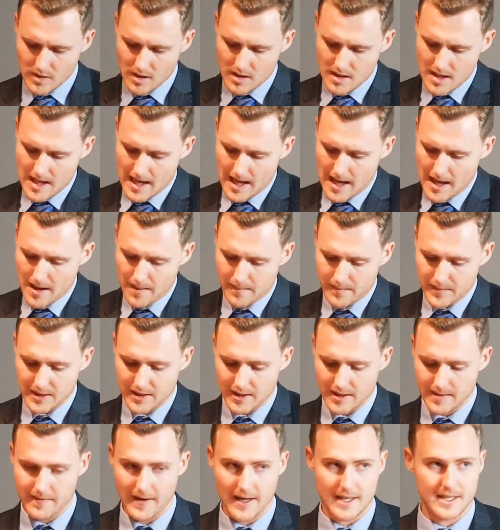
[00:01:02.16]

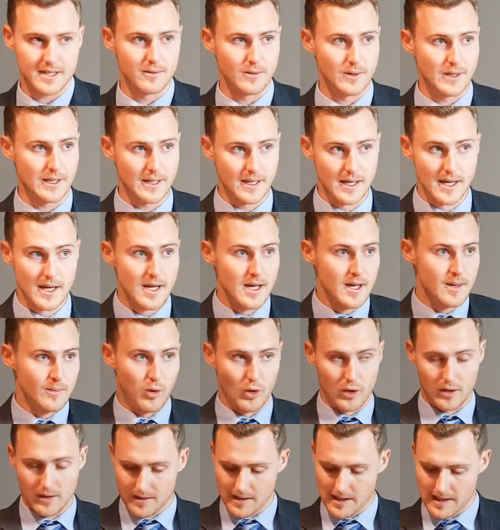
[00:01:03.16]
The fact that we
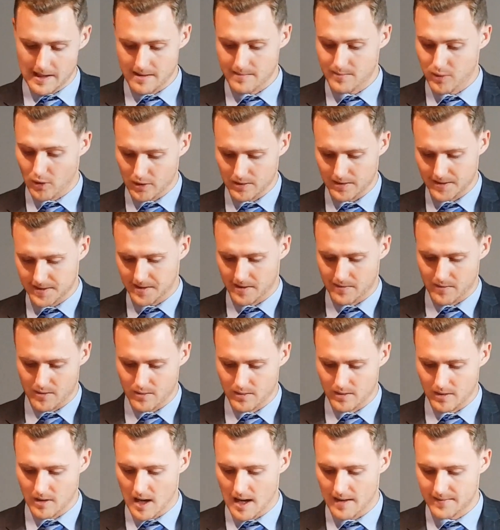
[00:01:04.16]
pointlessly
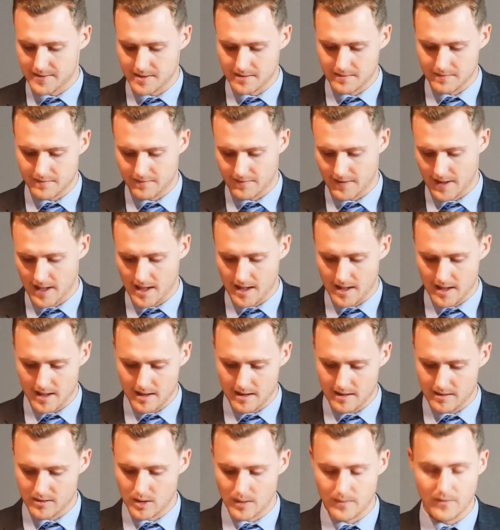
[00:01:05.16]
ruin lives of
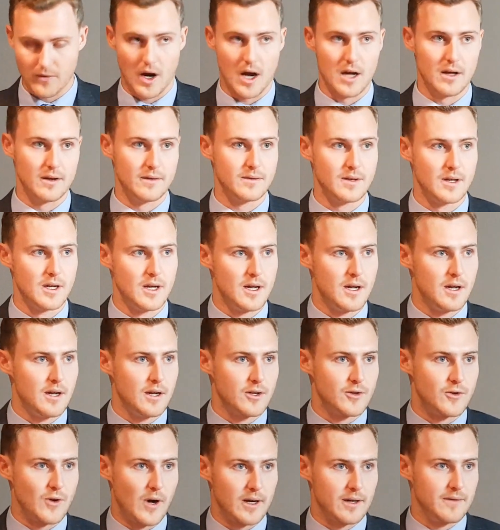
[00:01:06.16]
non-violent
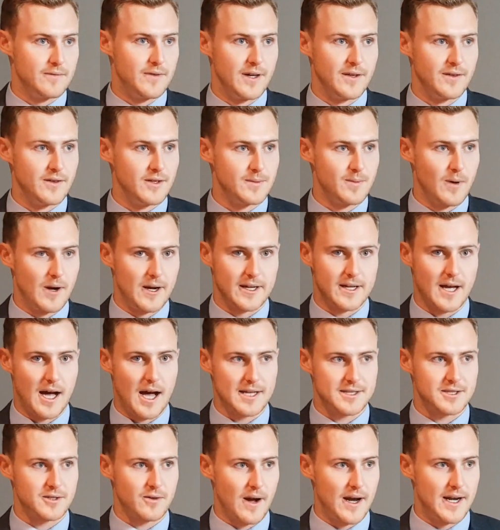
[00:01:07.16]
drug offenders by
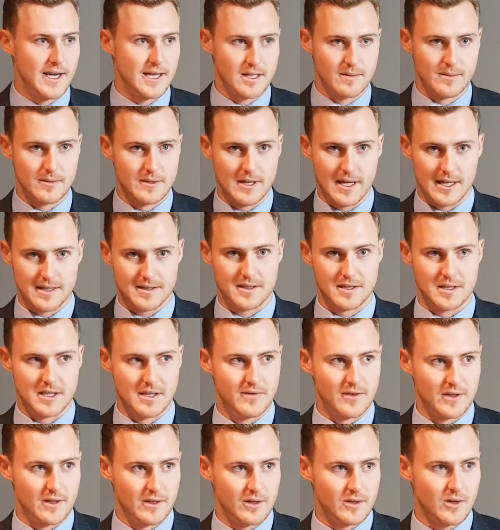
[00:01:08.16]
incarcerating them at
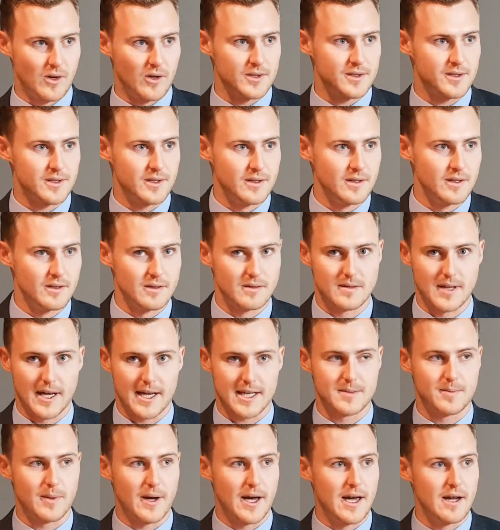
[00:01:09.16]
significant cost to the
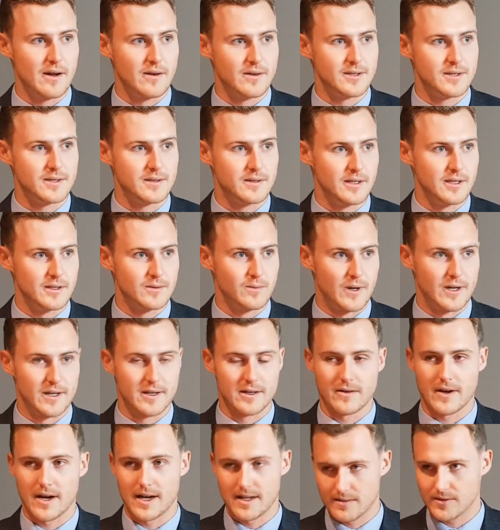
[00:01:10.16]
taxpayer is one of the
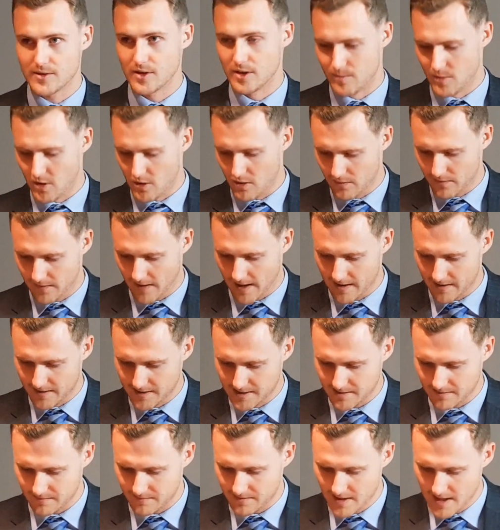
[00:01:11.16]
great sort of moral
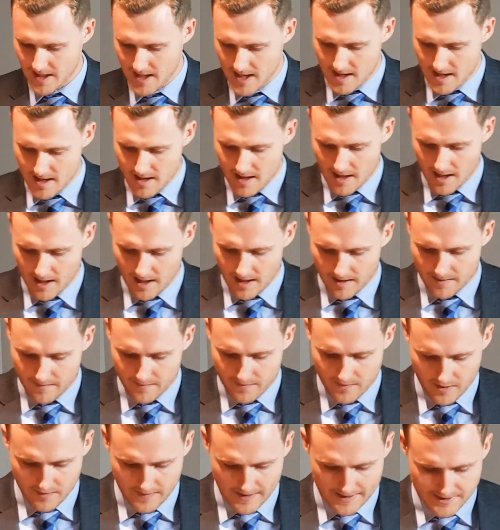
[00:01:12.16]
failings of
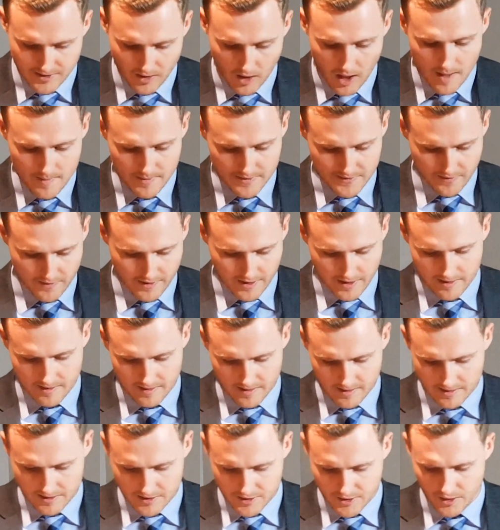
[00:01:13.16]
our time. It's
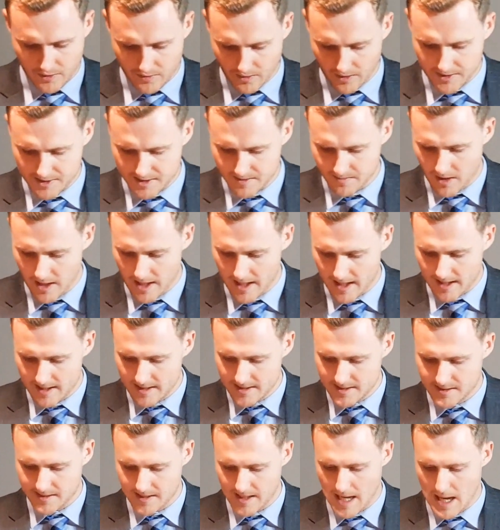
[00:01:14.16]
an issue close to my
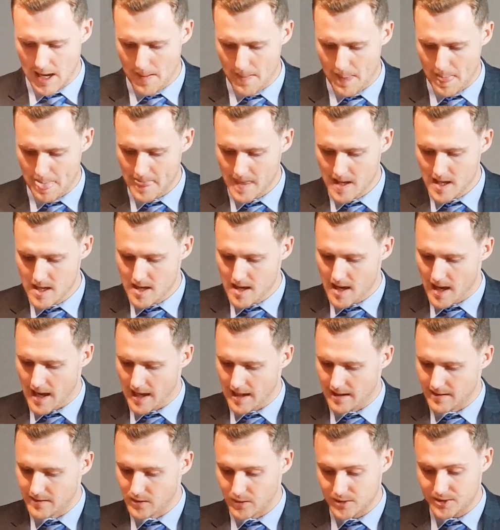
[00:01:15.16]
heart.
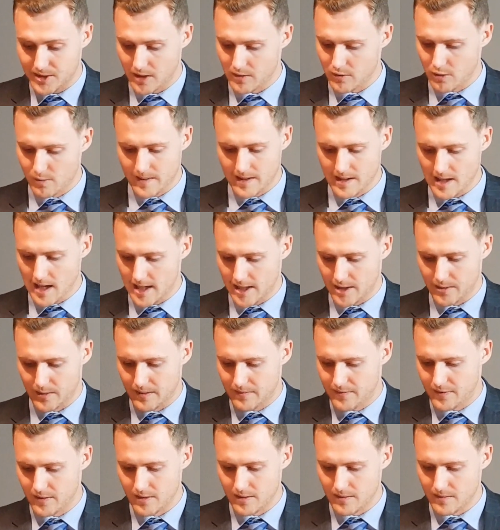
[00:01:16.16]
And also we'll be arguing
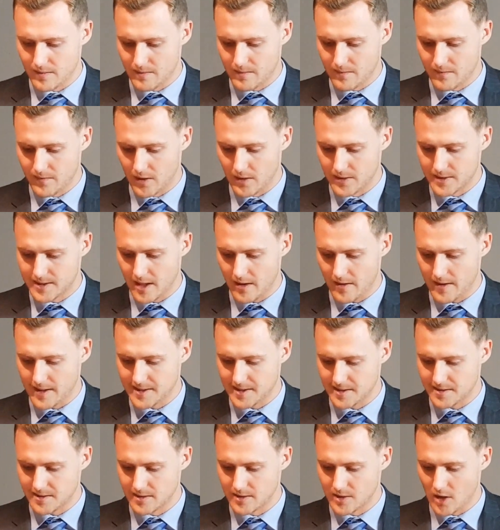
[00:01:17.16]
for voluntary
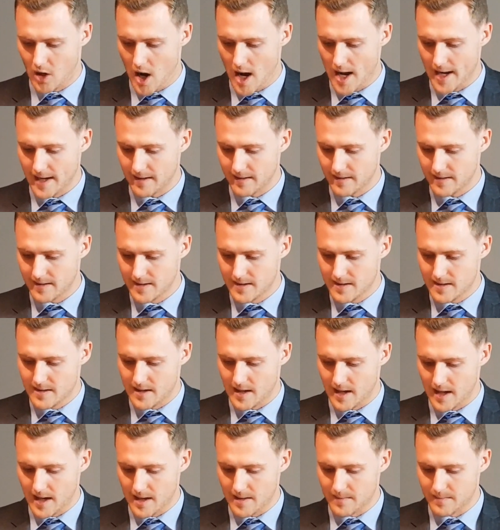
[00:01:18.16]
assisted dying.
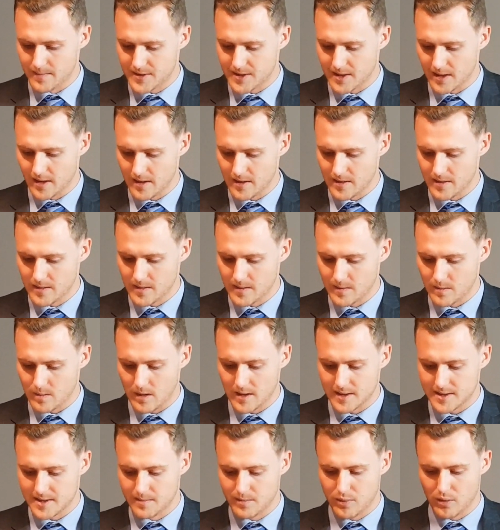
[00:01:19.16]
So while
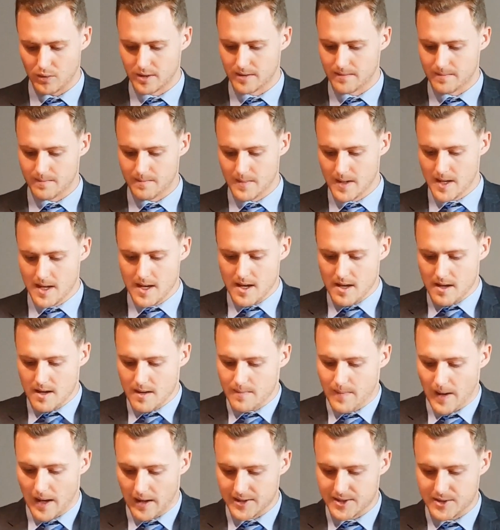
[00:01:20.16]
it's important to
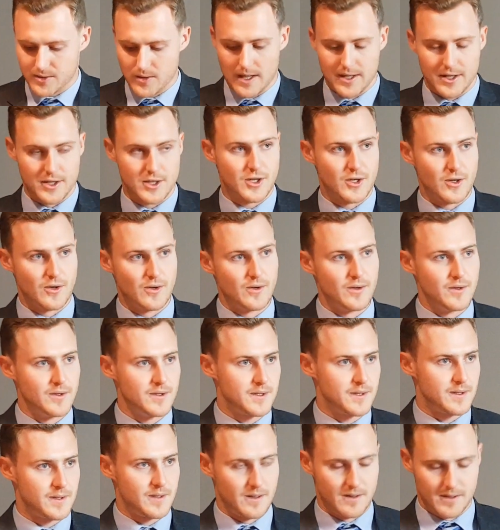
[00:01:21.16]
balance the right to
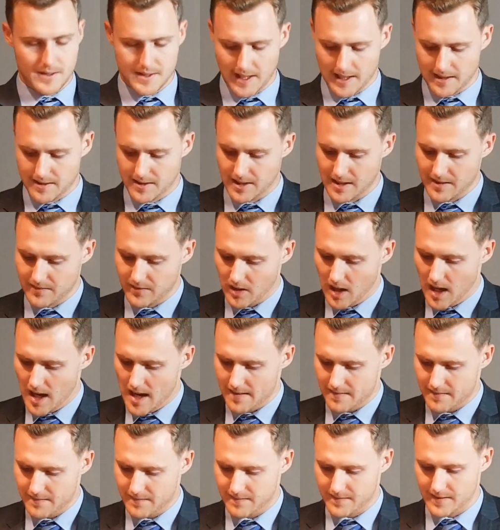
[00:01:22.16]
choose and the sanctity of
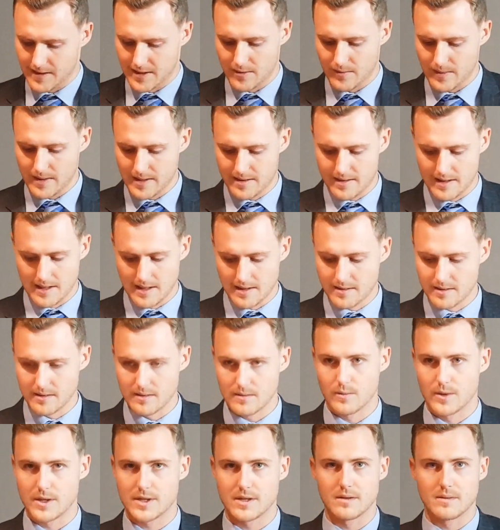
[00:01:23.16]
life, we think that
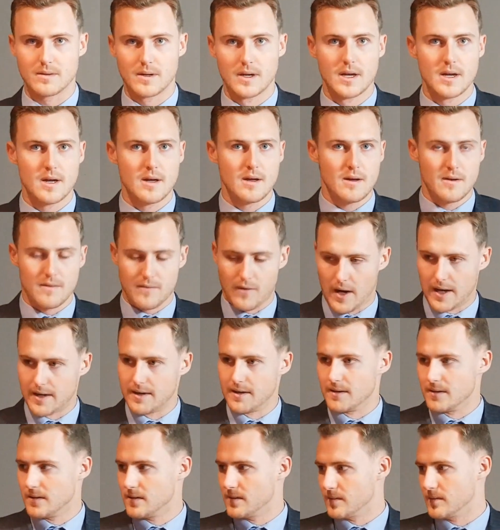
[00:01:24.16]
we should find
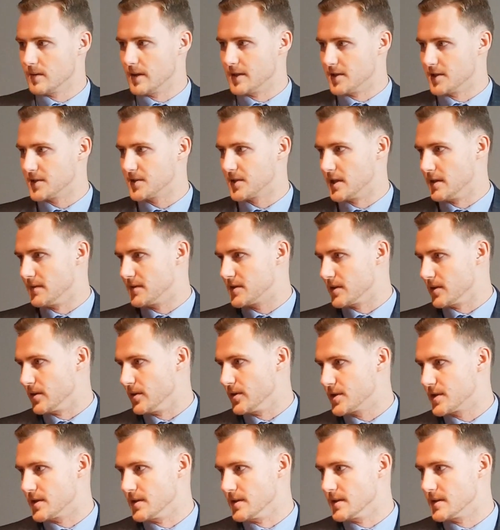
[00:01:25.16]
a legislative
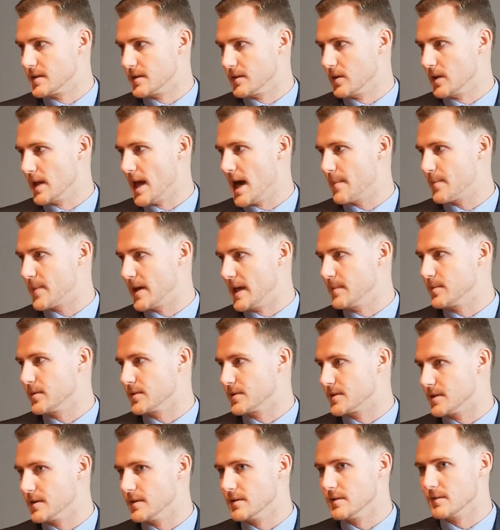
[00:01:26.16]
solution to allow people
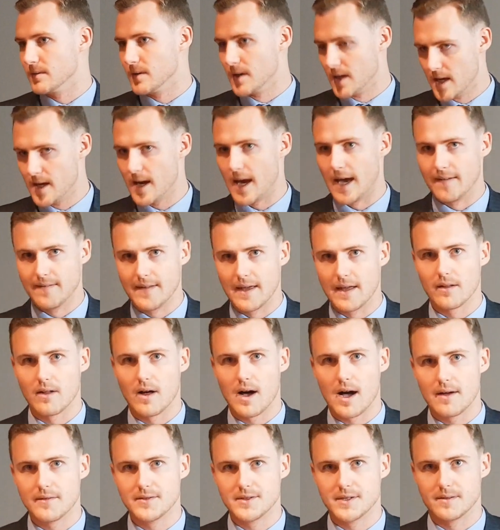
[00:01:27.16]
to end their
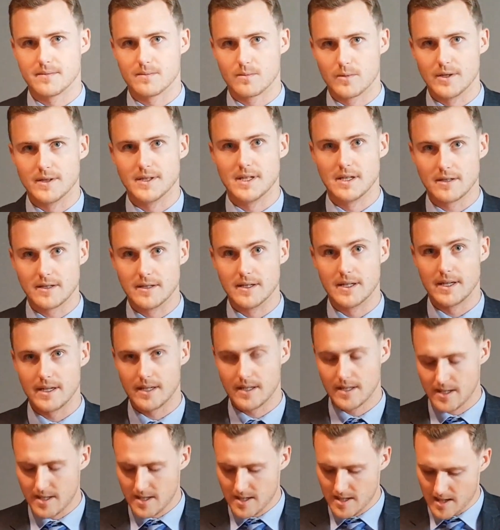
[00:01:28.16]
lives with dignity
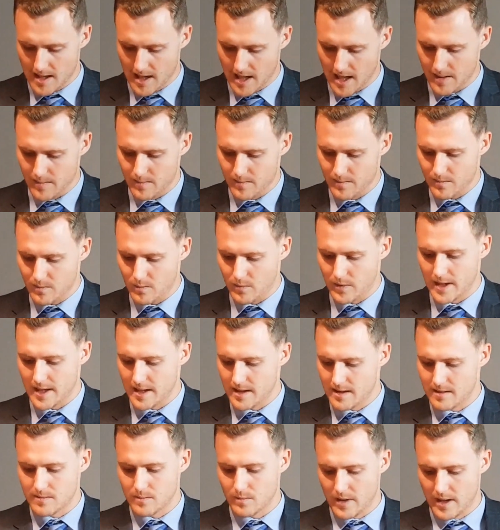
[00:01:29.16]

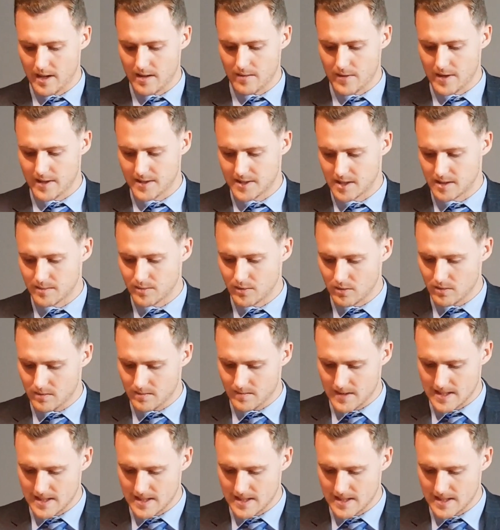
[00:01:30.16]
where reasonable.